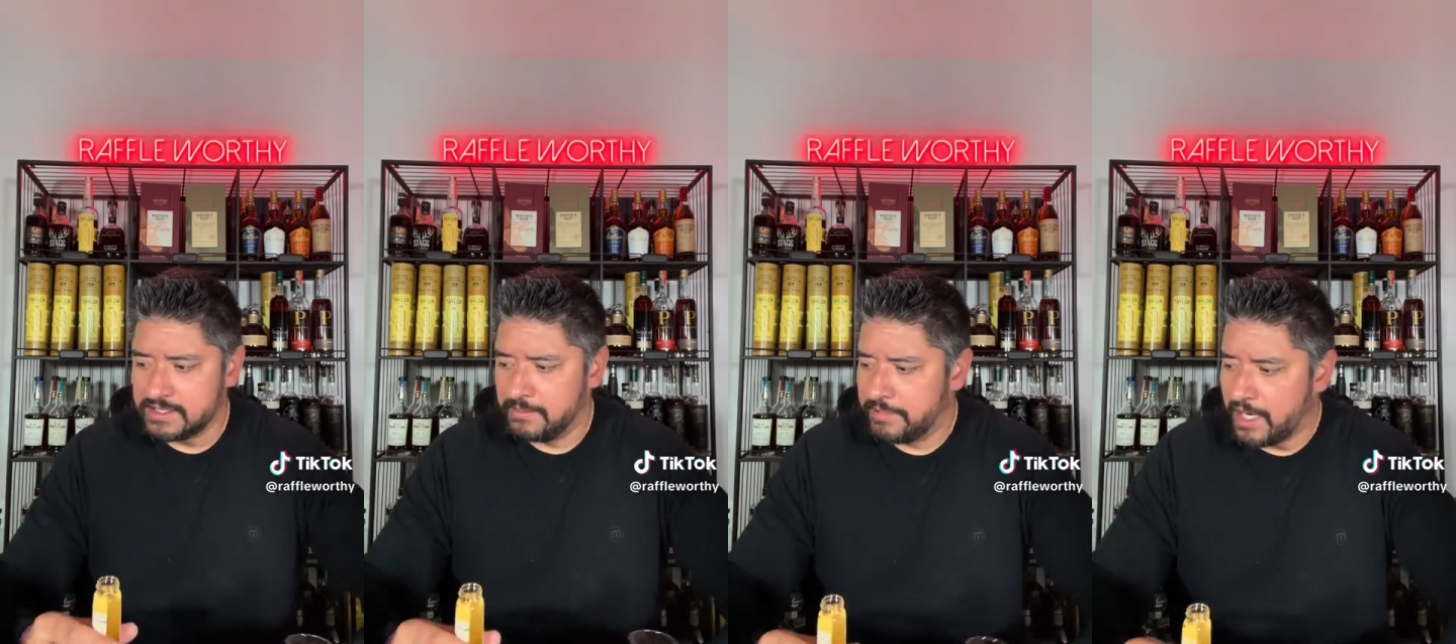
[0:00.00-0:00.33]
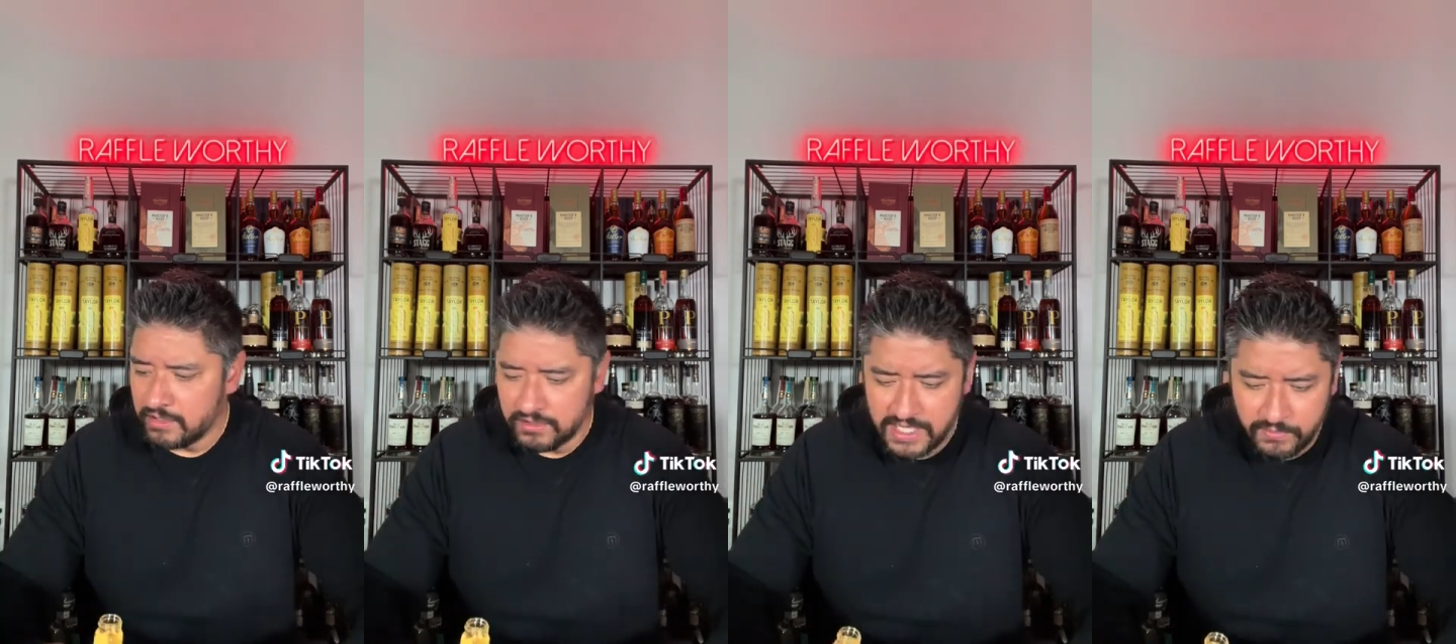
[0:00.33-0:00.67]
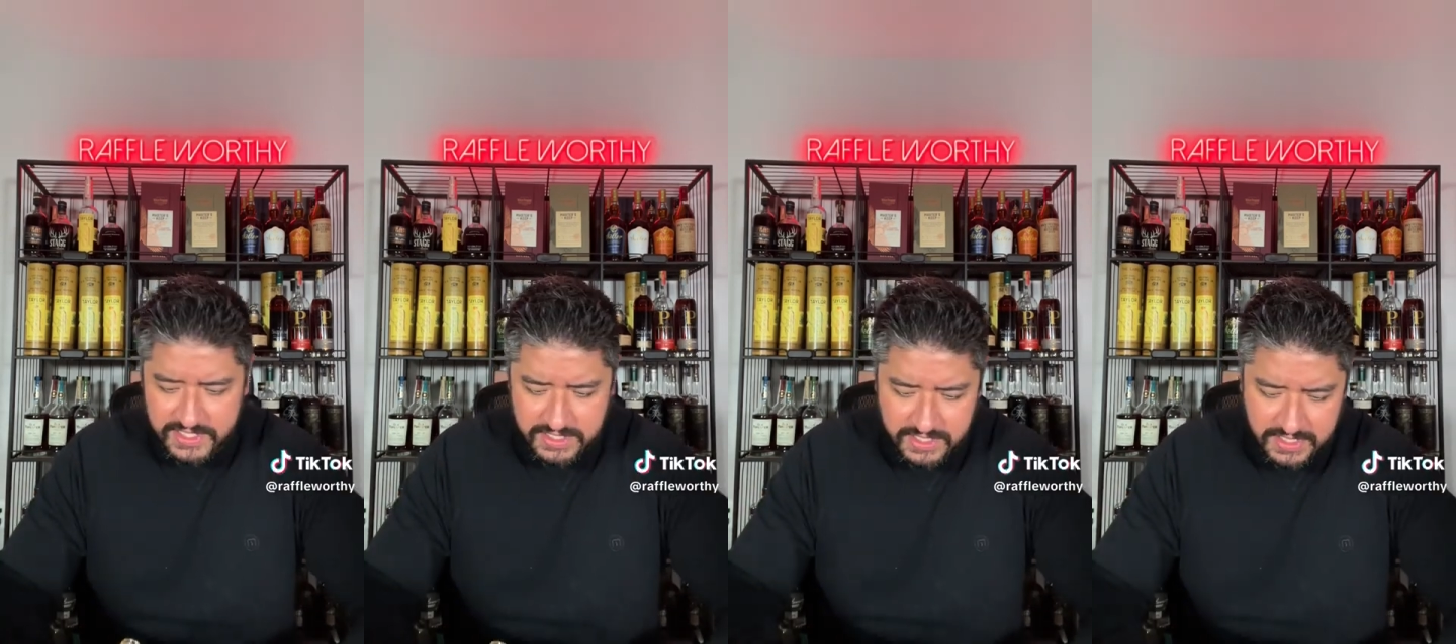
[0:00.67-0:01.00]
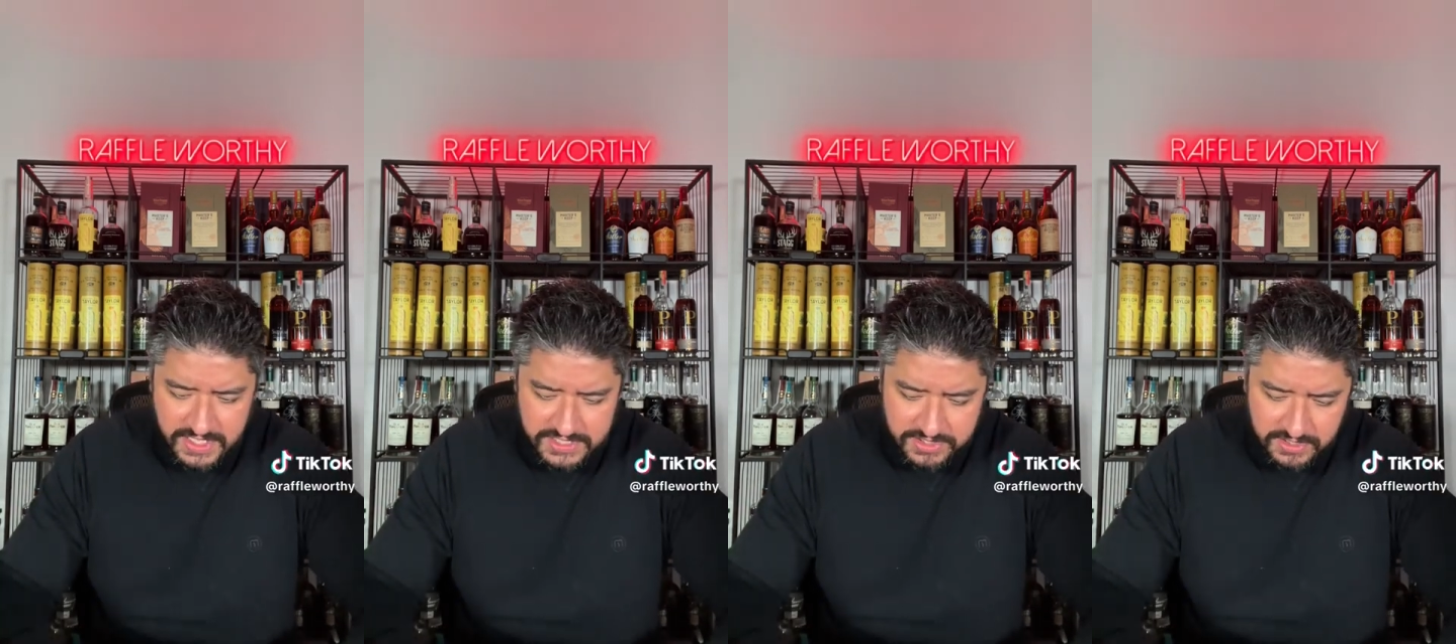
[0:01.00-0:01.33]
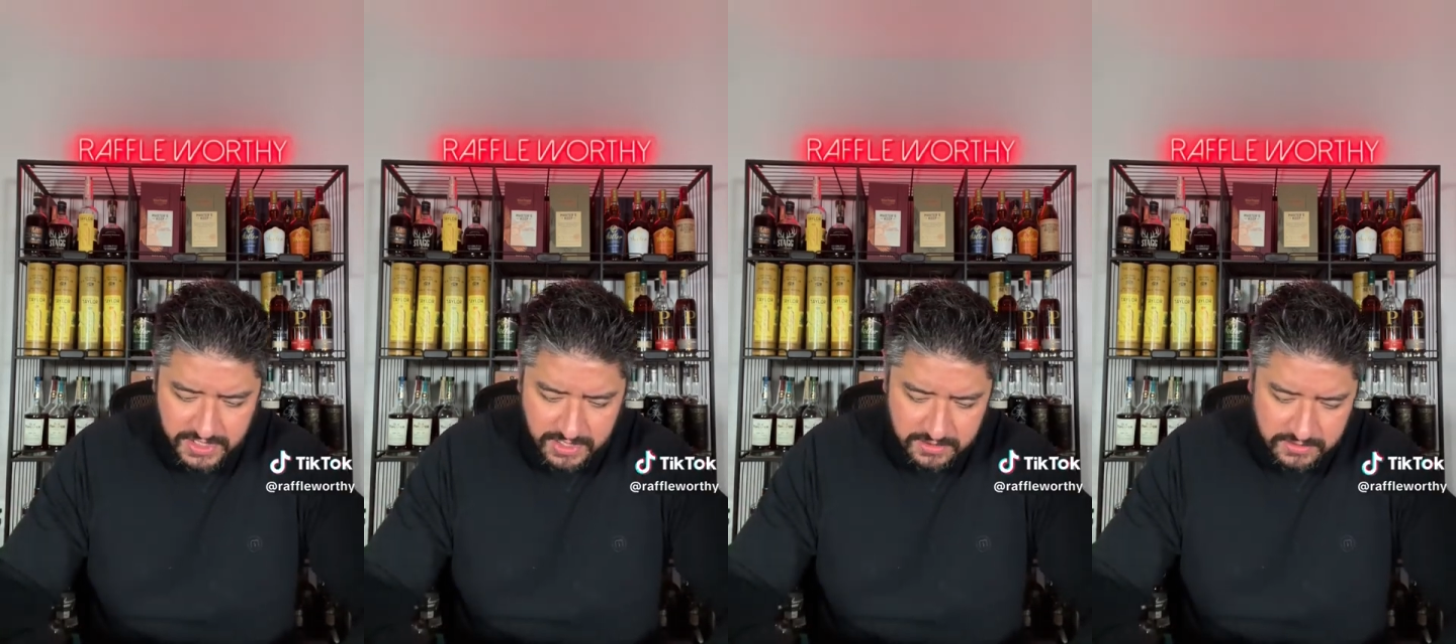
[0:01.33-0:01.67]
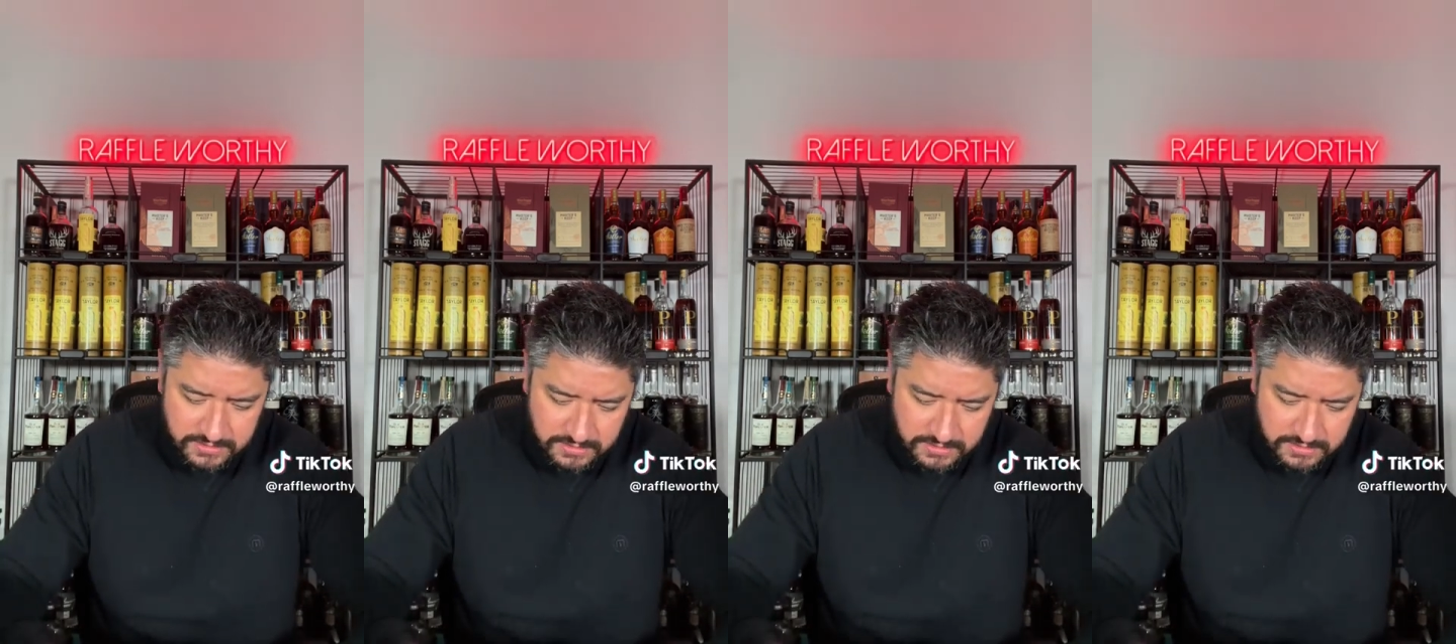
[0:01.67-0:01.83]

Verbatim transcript: The bottle that we did yesterday,